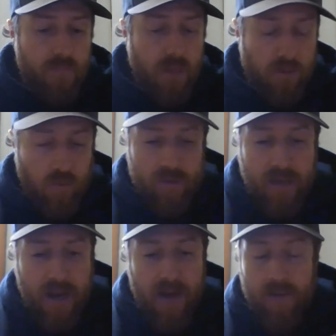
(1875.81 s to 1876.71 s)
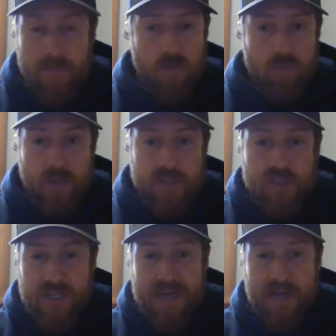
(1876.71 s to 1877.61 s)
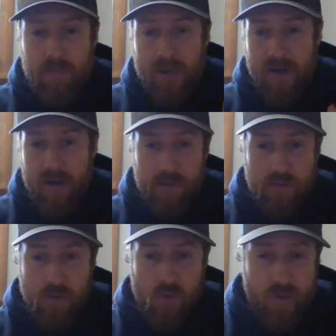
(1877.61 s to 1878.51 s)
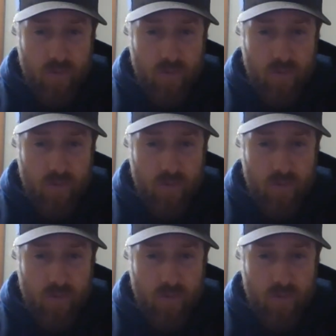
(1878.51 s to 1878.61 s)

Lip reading: Lord God, let's just end in prayer here real quick.